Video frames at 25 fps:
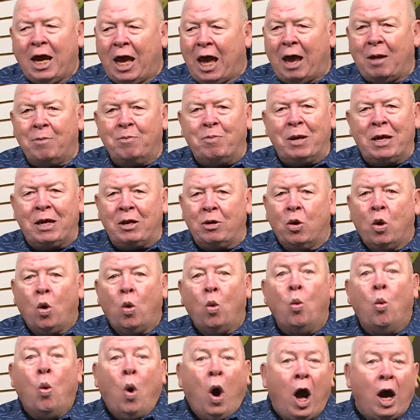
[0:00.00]
had been
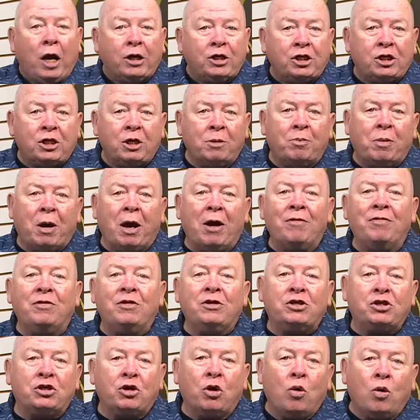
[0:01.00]
washed upon the
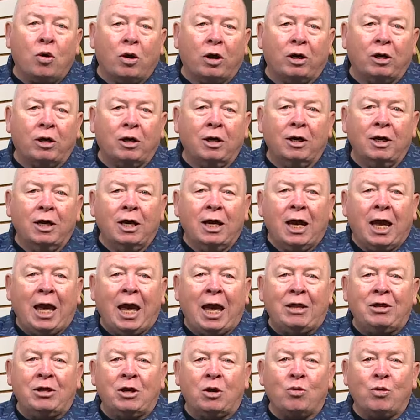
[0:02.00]
shore.
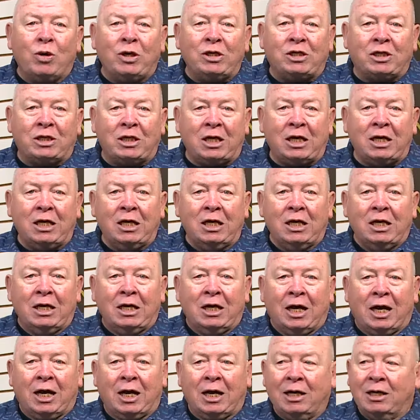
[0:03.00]
And there was the
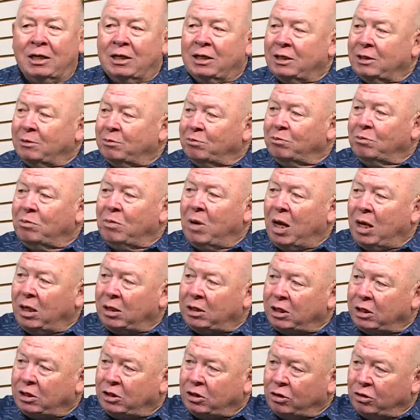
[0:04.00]
uh,
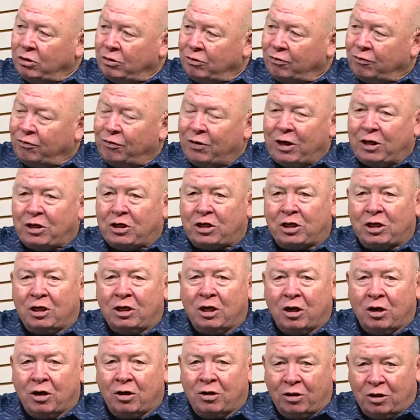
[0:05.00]
multitude of fish,
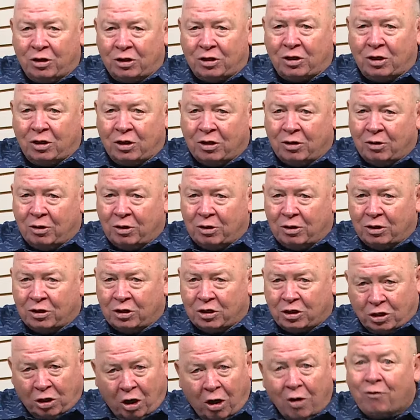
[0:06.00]
or the, the, the
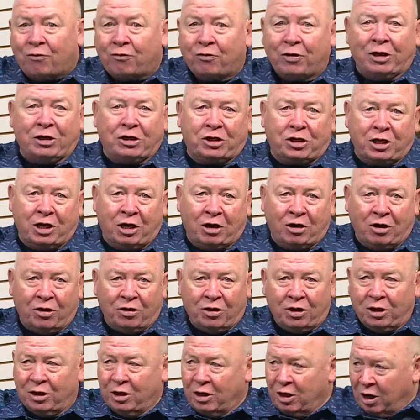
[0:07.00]
starfish there on
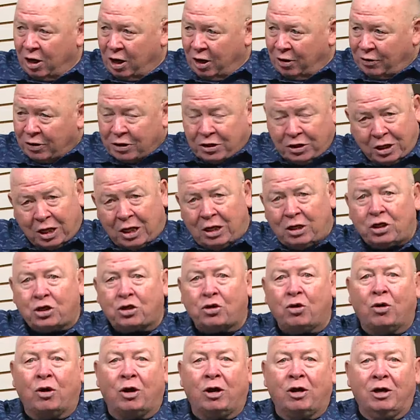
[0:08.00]
the, on the
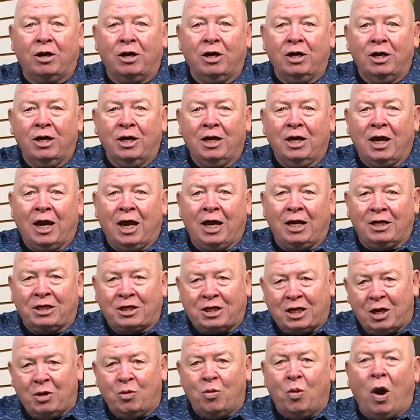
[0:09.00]
seashore. And as
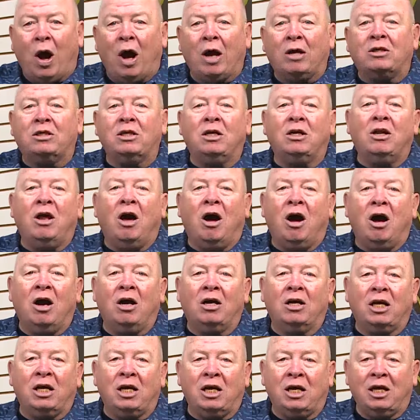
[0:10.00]
he walked
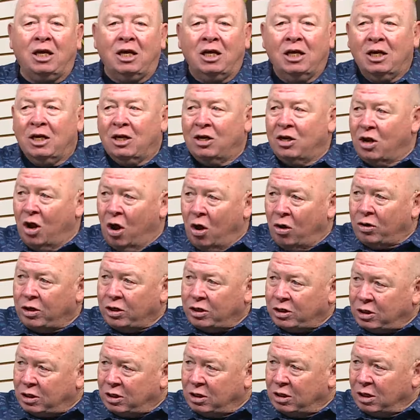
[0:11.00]
along, he
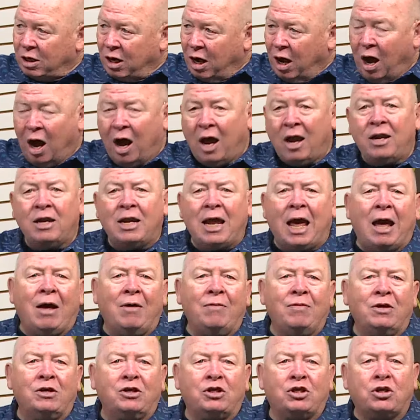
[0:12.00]
noticed on
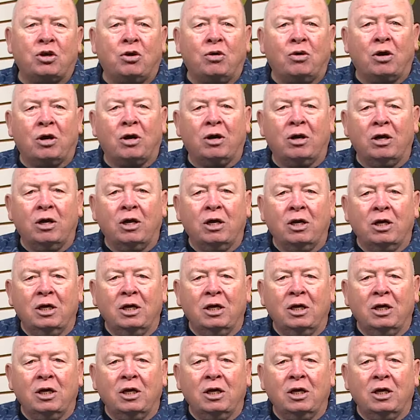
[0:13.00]
down the shore,